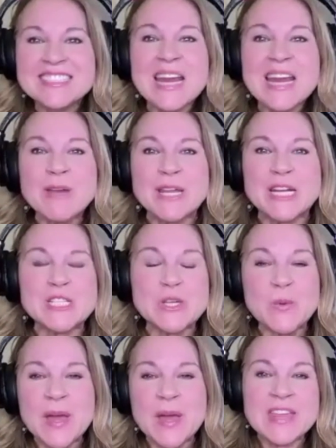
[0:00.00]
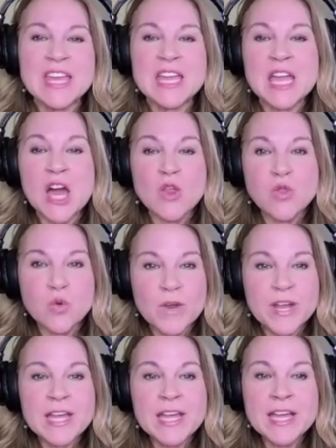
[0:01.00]
Today, we're going to do the
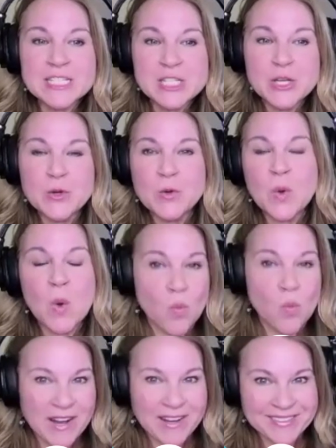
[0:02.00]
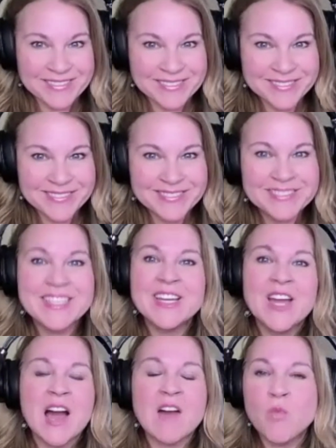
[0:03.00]
3-2-1
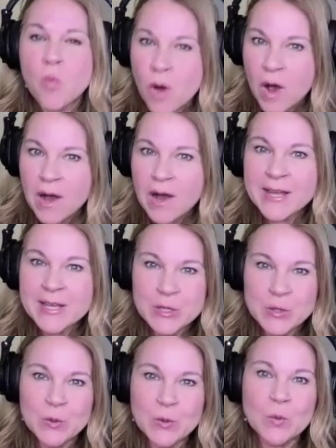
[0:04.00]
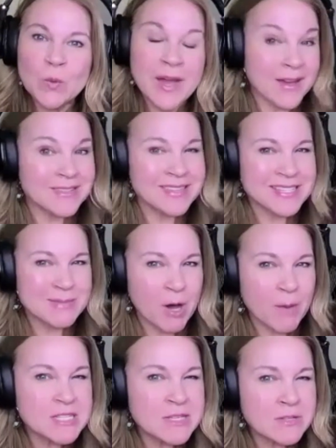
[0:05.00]
of why you, as a small
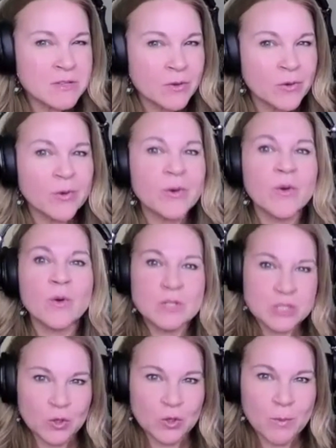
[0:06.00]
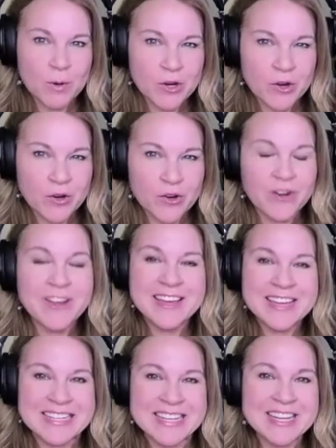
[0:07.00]
business owner or solopreneur,
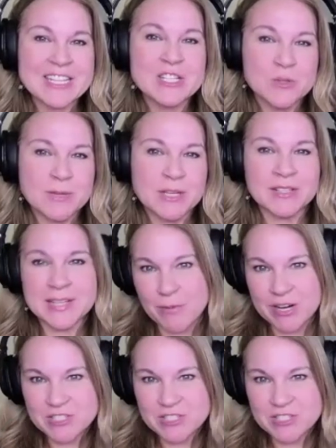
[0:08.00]
need to build a brand